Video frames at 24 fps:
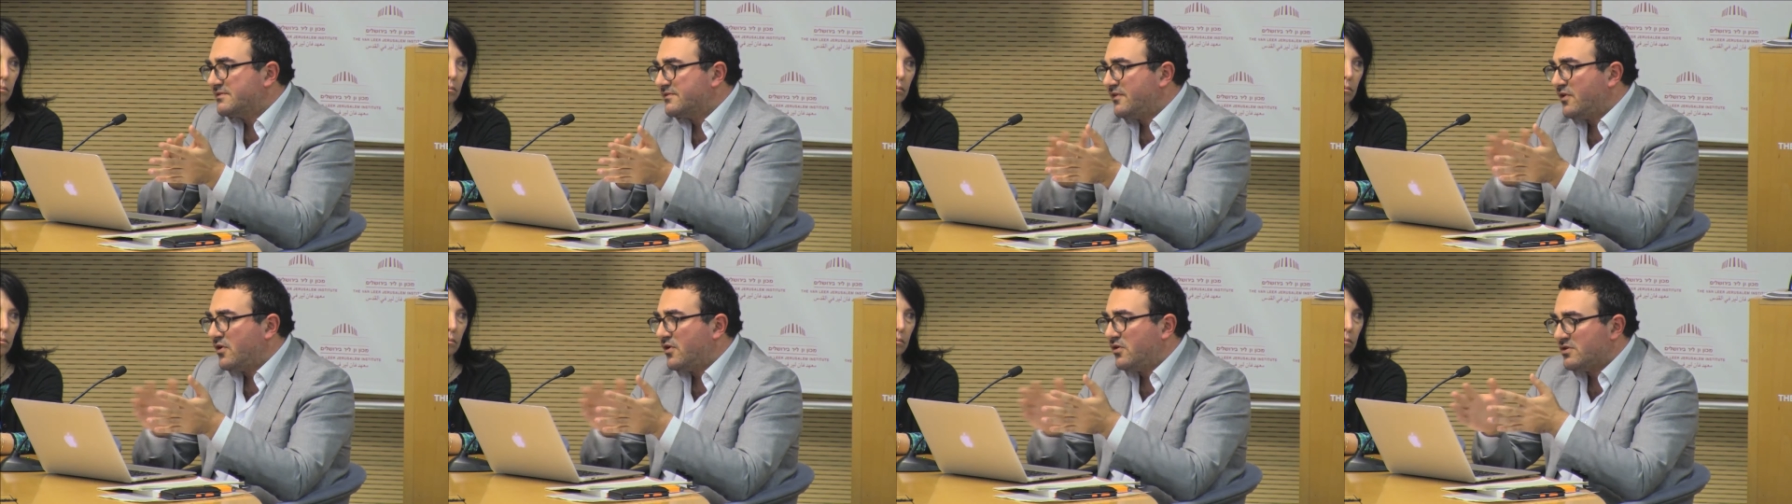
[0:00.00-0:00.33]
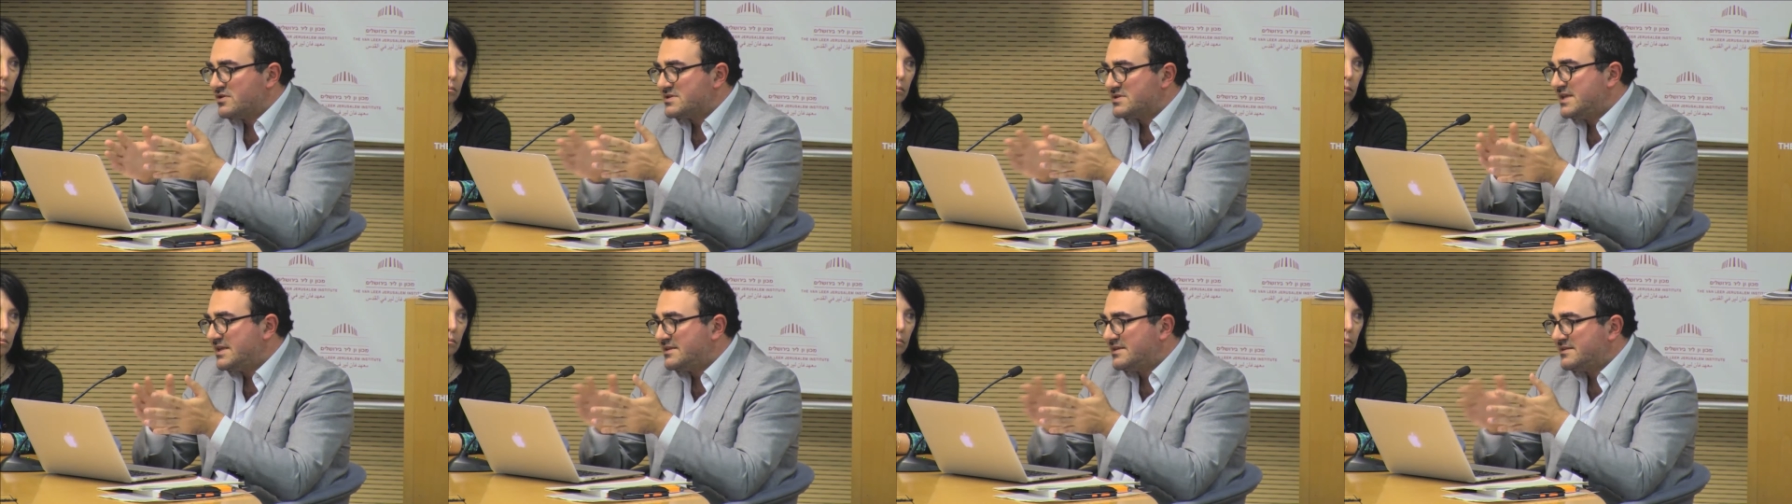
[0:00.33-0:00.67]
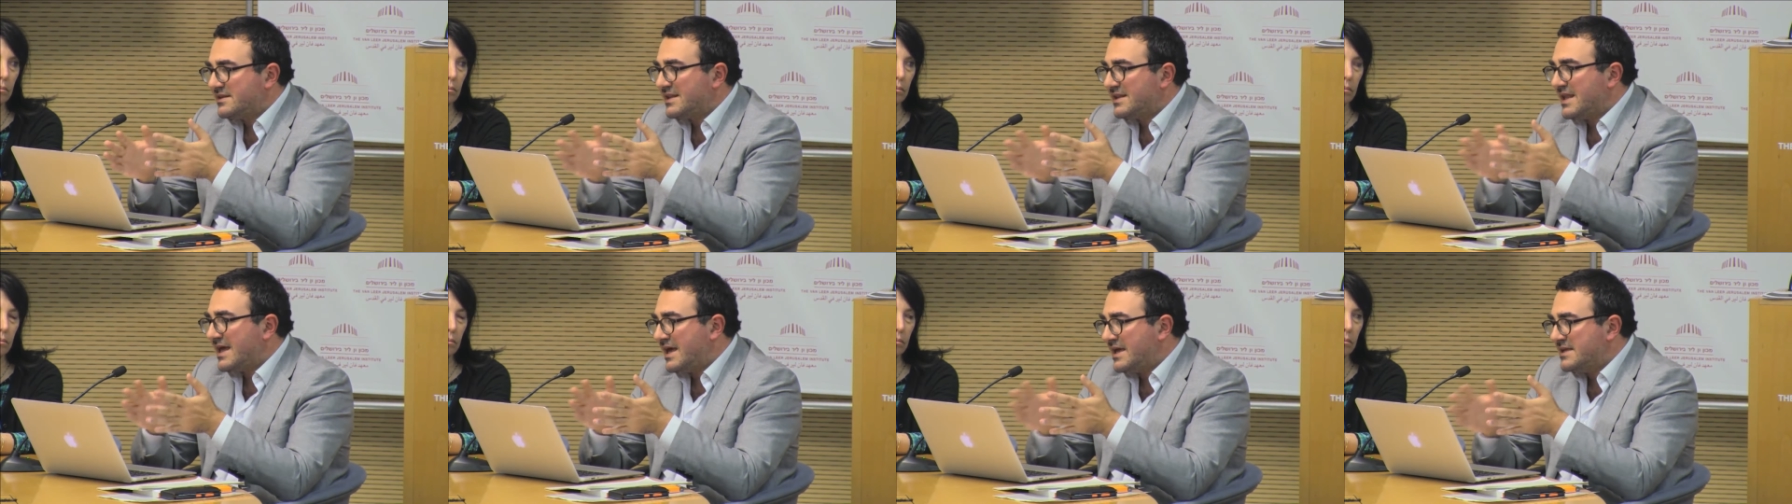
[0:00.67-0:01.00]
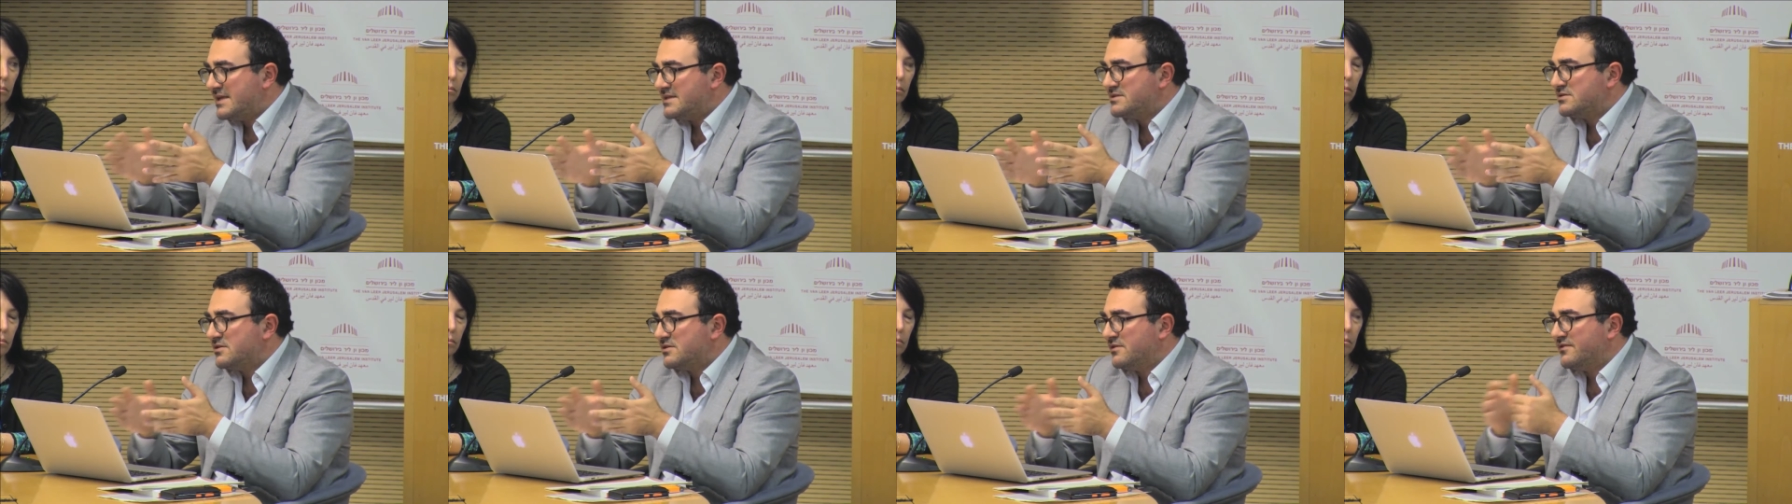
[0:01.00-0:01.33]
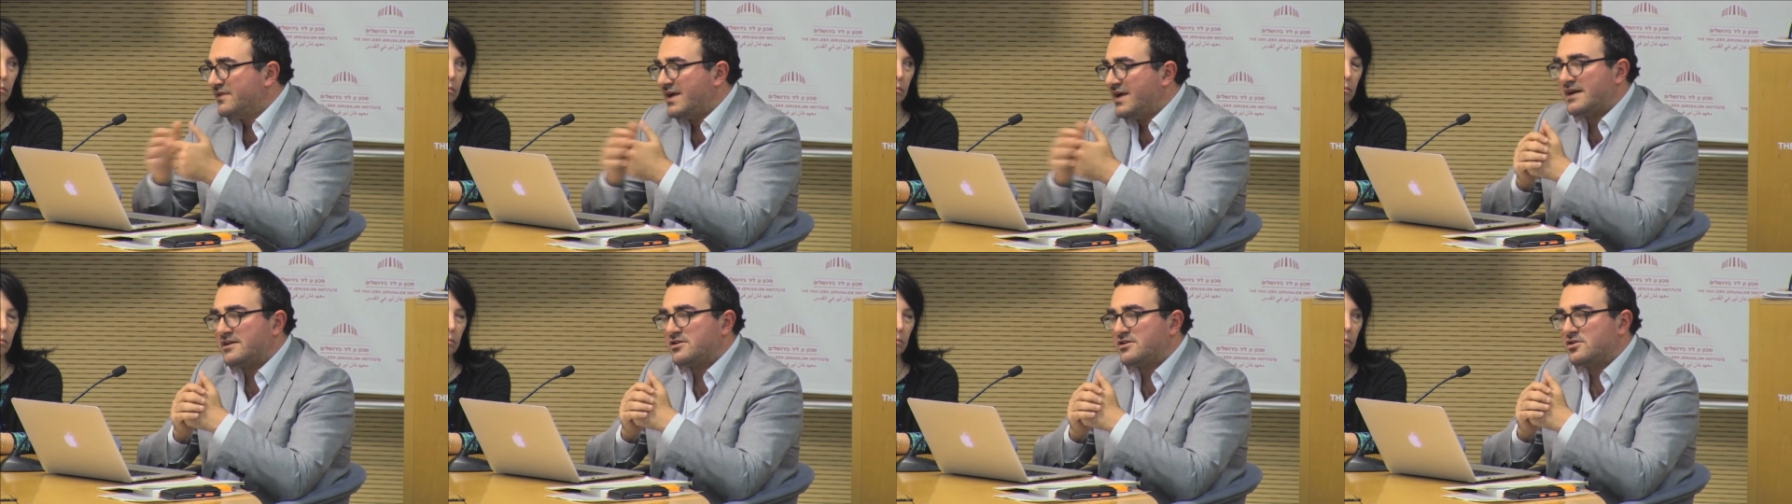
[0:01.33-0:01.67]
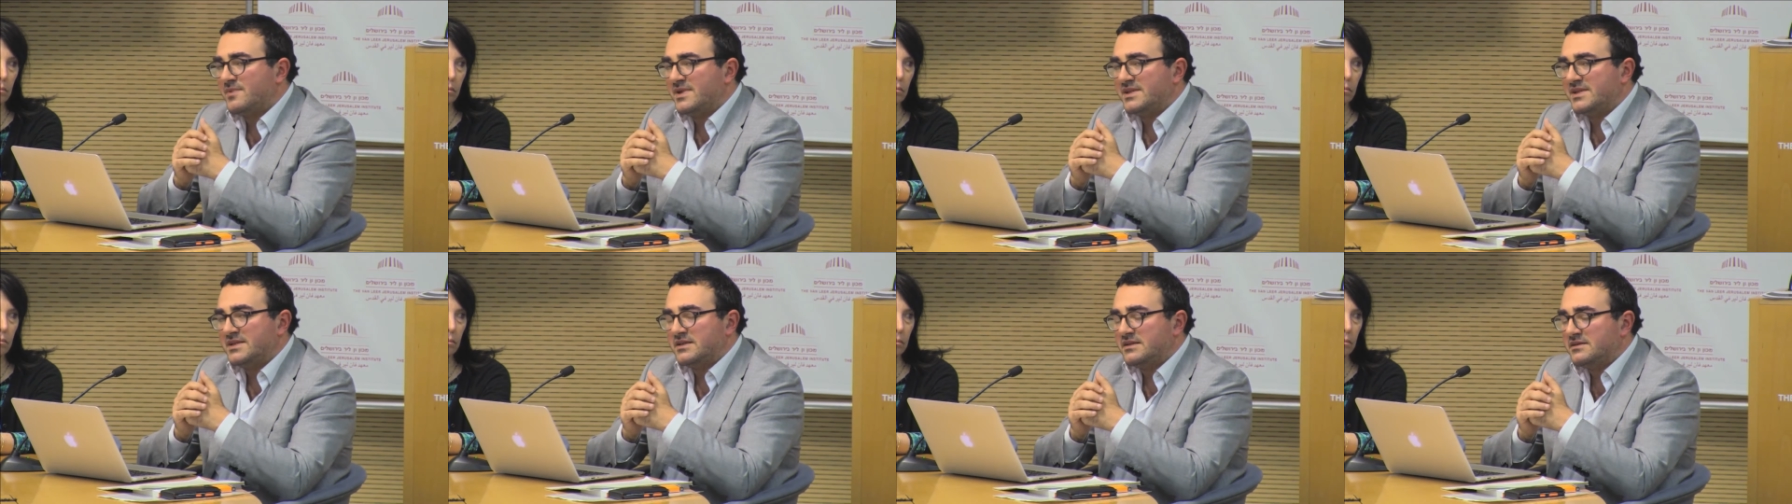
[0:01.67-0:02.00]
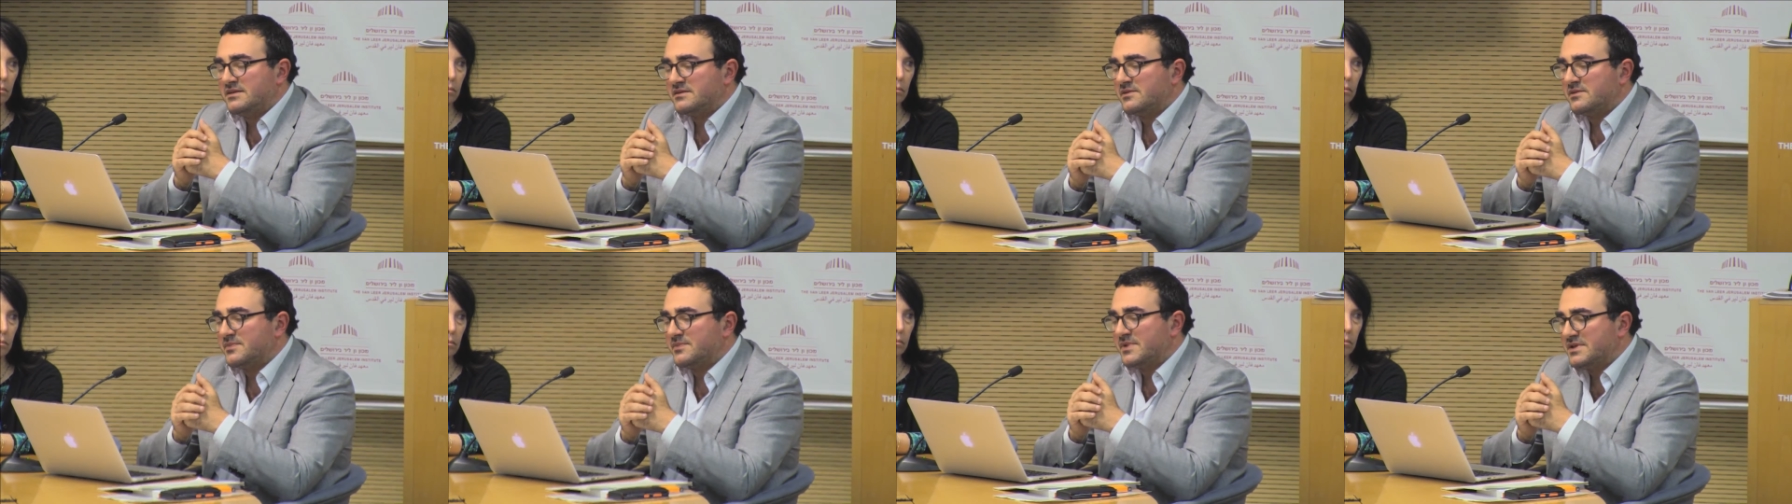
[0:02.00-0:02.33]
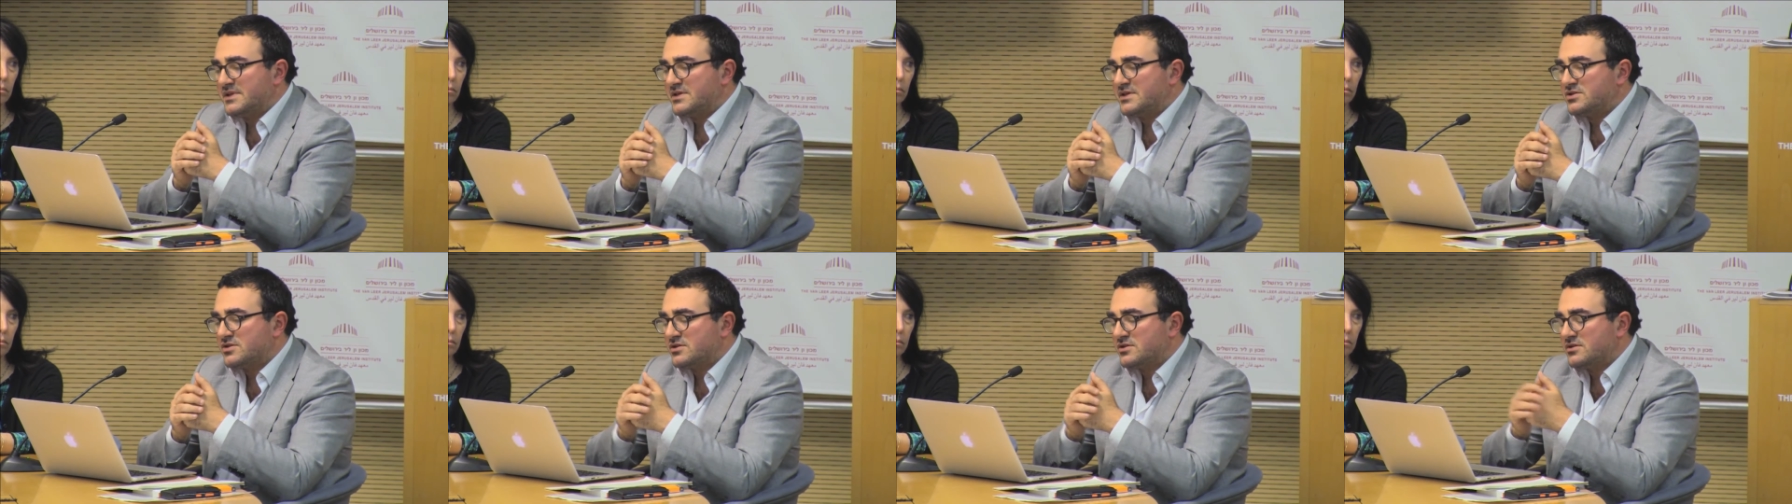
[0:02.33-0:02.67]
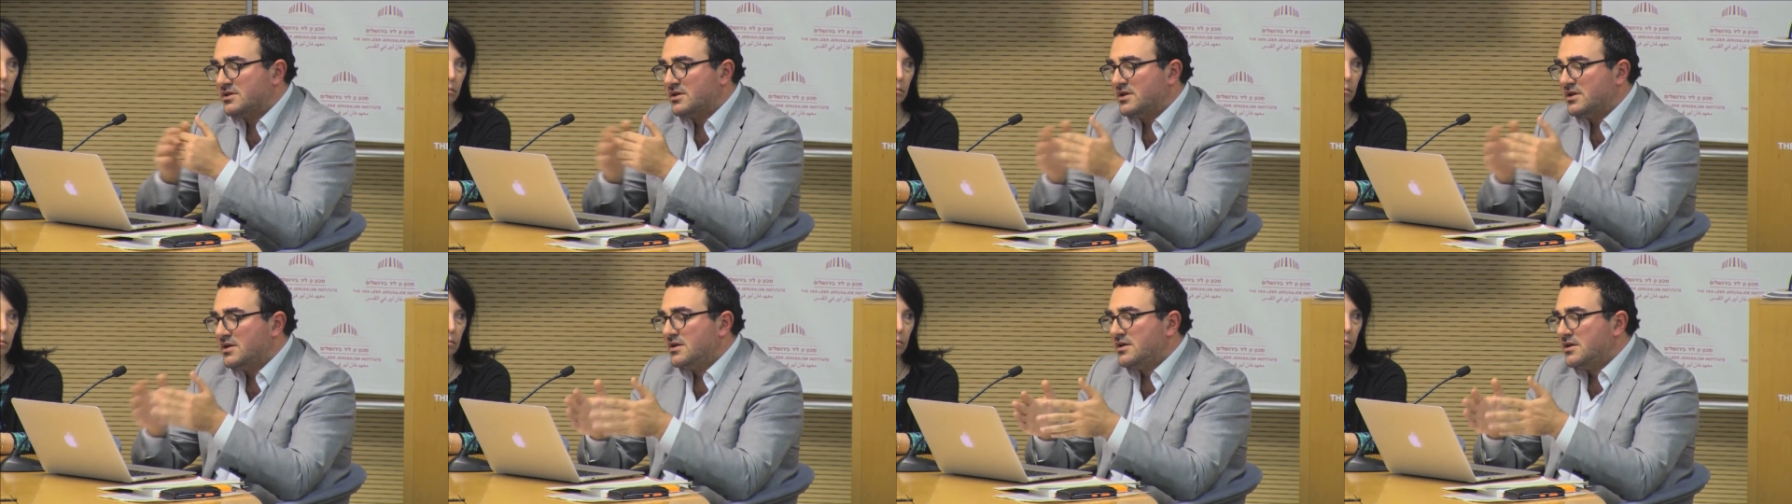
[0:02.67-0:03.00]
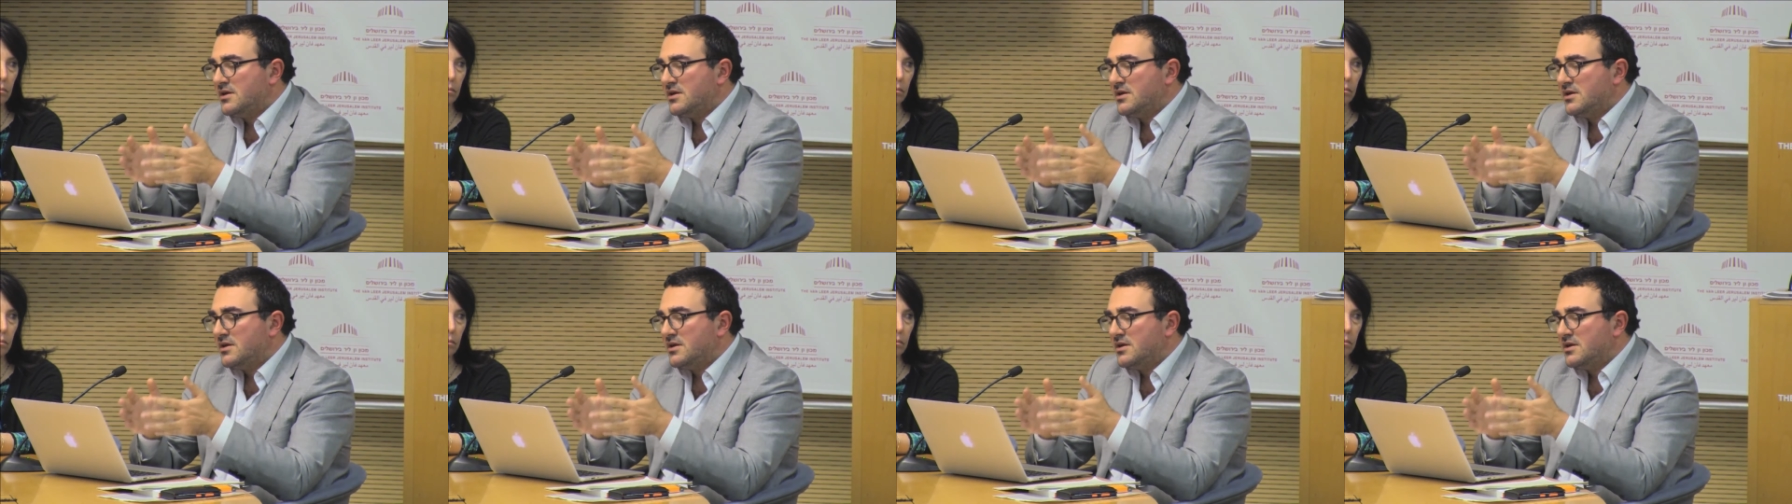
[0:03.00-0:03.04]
follows that lines of argument and interpretation,